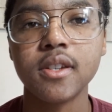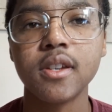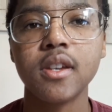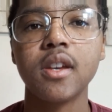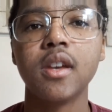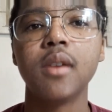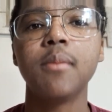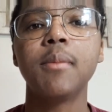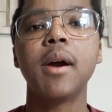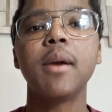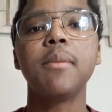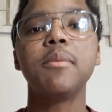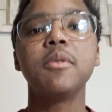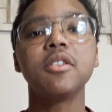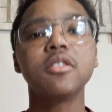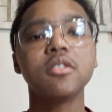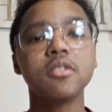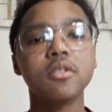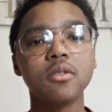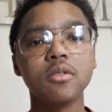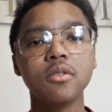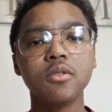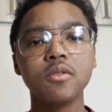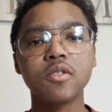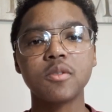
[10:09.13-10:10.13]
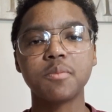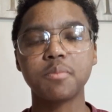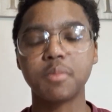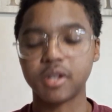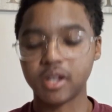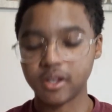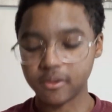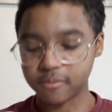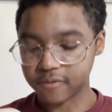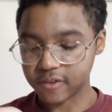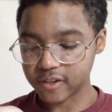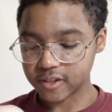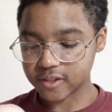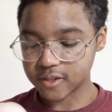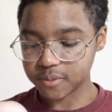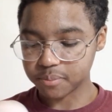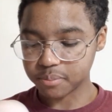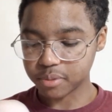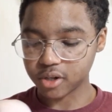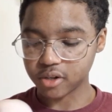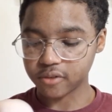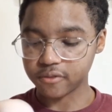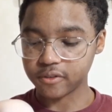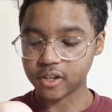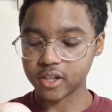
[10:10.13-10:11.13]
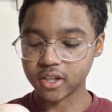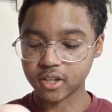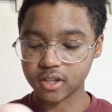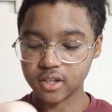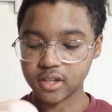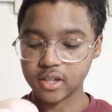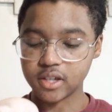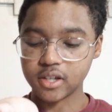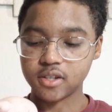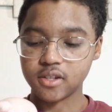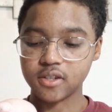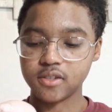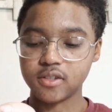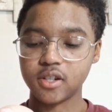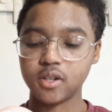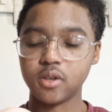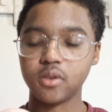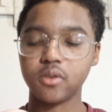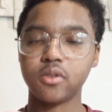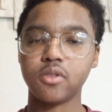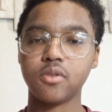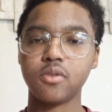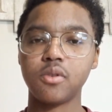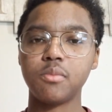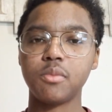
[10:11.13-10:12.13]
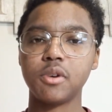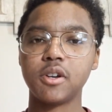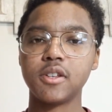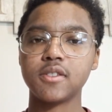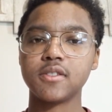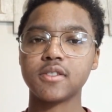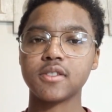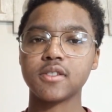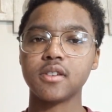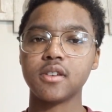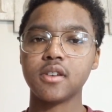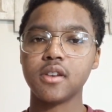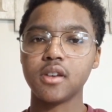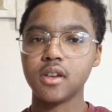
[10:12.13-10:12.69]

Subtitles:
It might be a little loose, but he fits perfectly into 0 to 3 months.